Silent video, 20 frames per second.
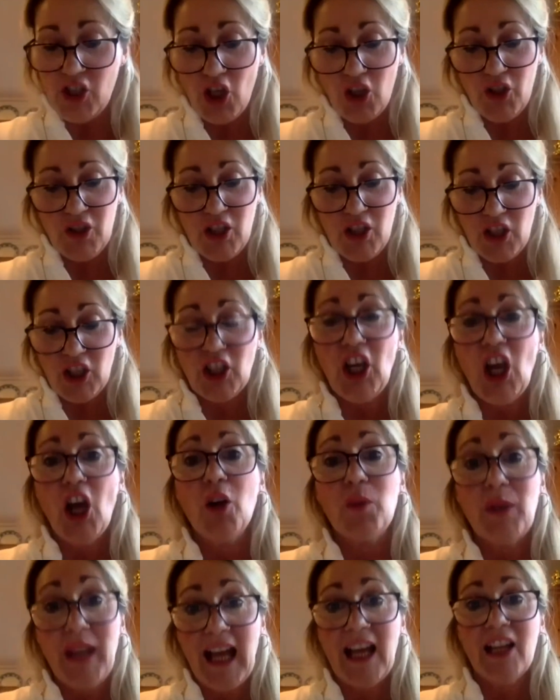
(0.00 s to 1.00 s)
Johnson and
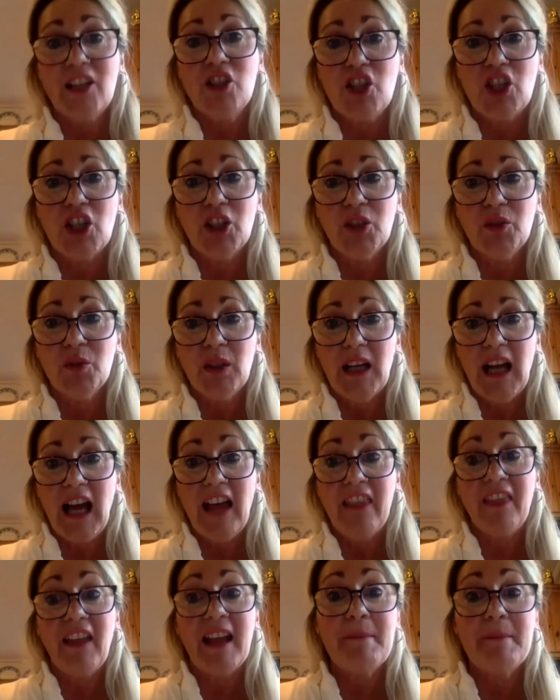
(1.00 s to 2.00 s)
co can do,
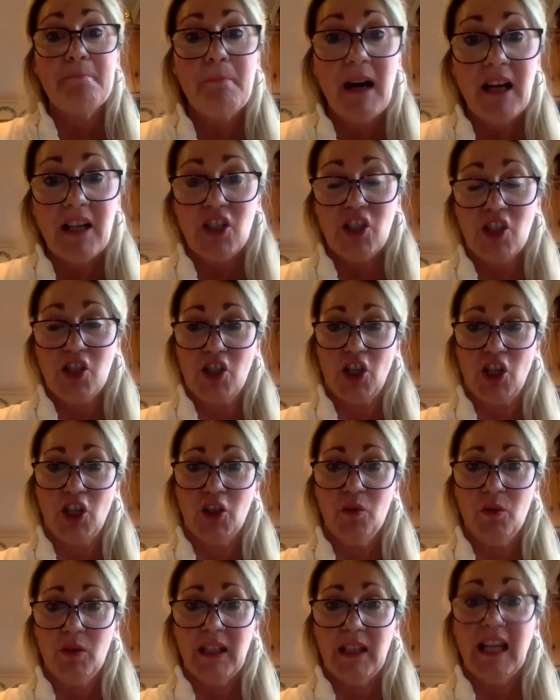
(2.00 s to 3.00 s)
and they must
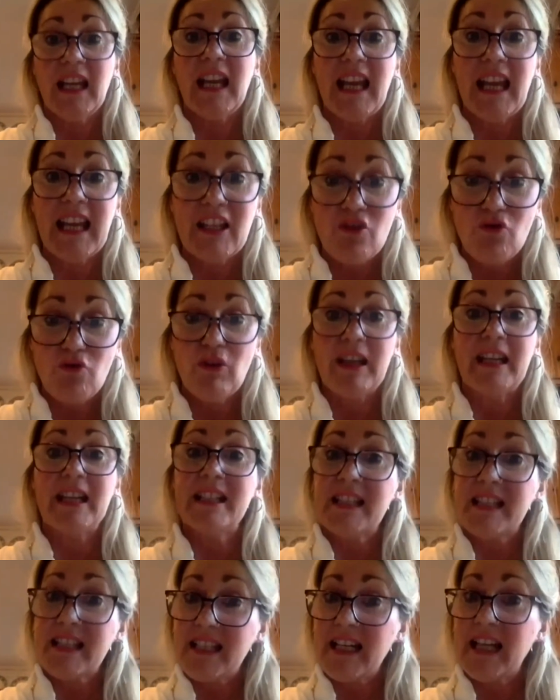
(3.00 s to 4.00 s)
do, is
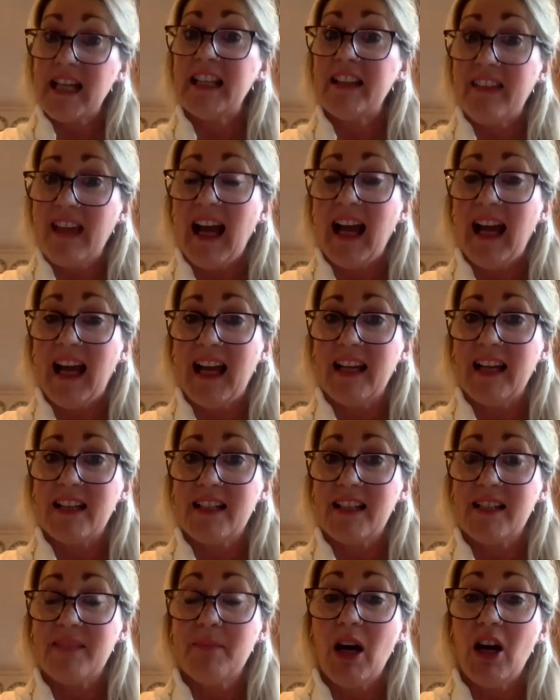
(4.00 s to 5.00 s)
reinstate that
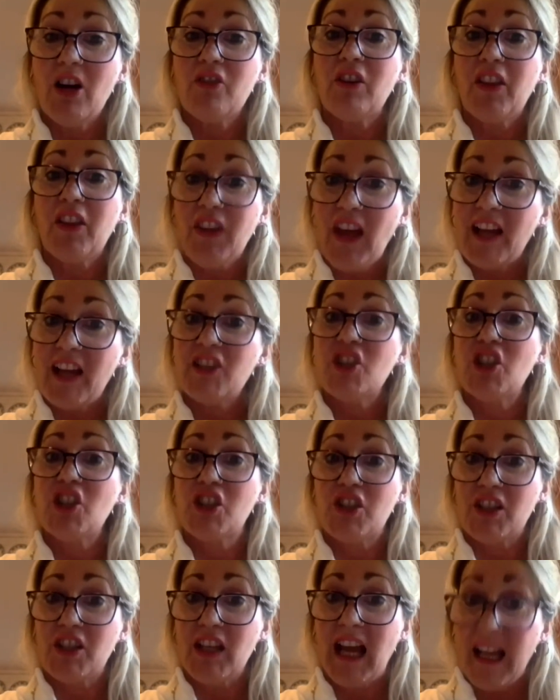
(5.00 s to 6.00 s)
act as Margaret
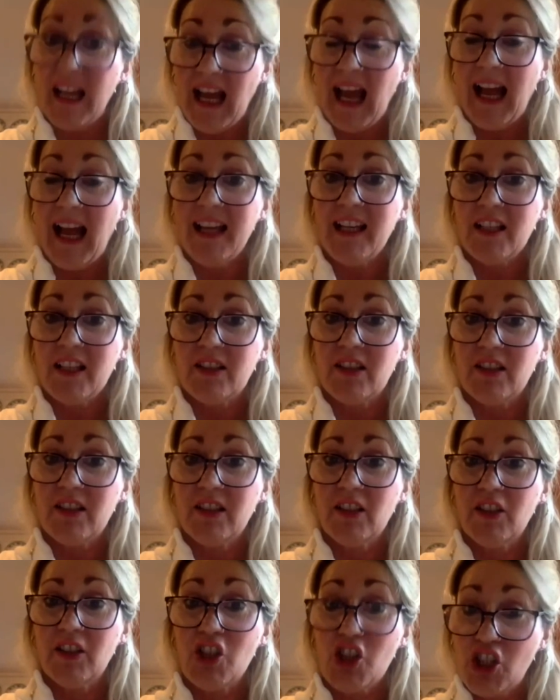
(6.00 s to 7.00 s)
Thatcher's act
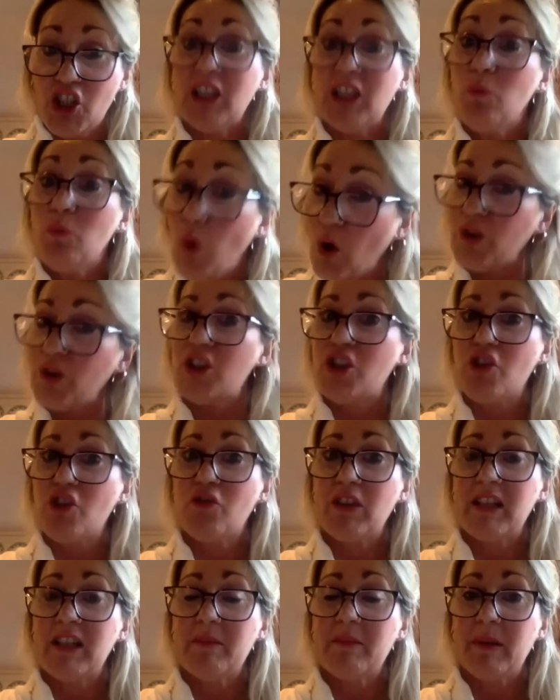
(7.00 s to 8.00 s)
that she wanted to
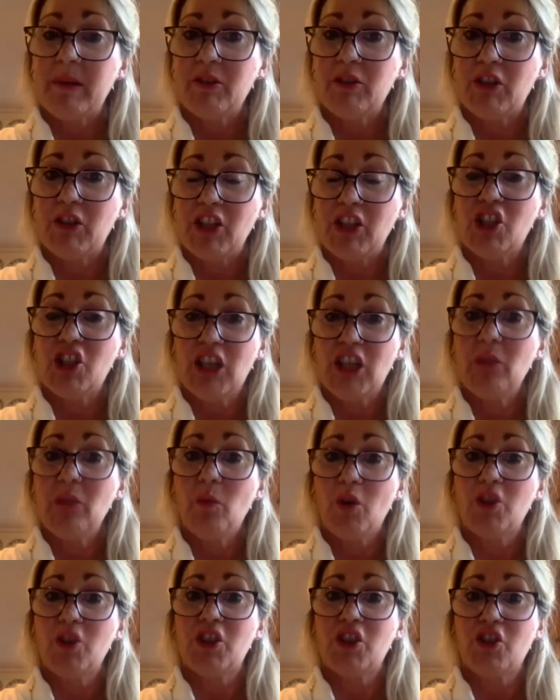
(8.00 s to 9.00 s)
re- that she
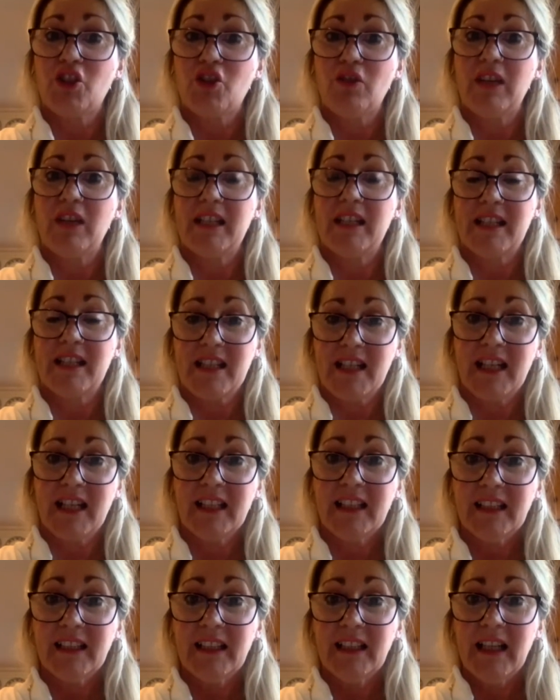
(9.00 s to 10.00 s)
wanted to
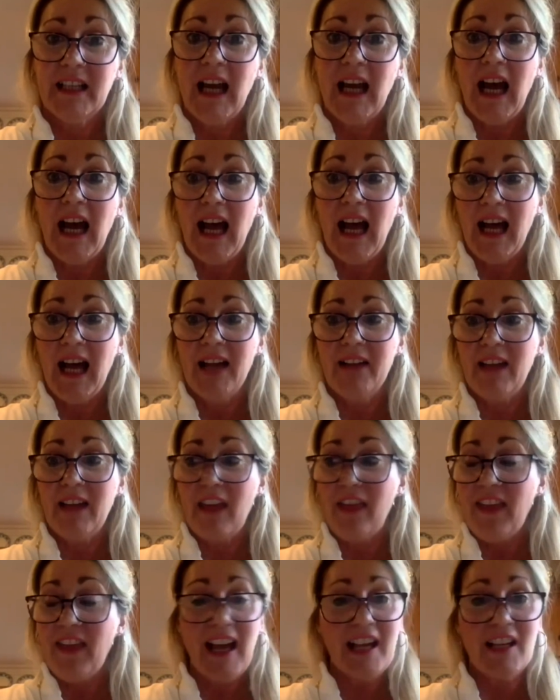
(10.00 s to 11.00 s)
reinstate and
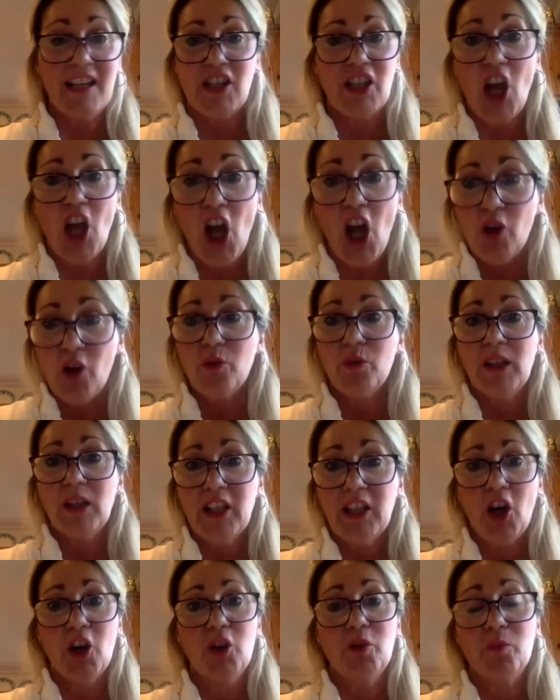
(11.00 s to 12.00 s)
that is the
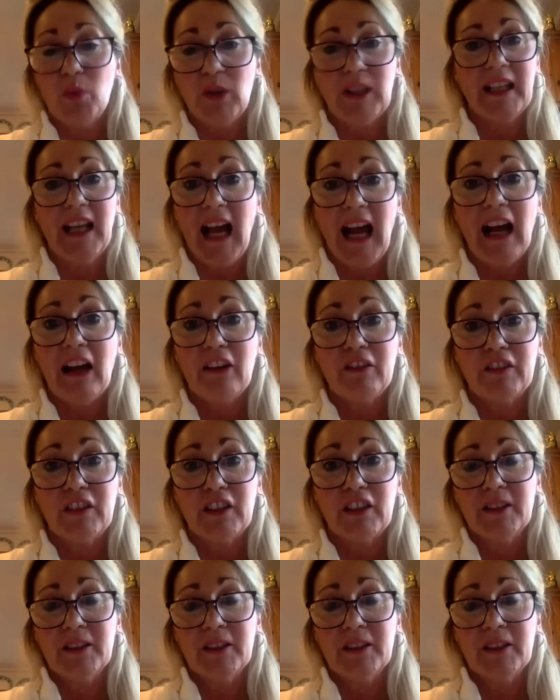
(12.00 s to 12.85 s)
only hope we have.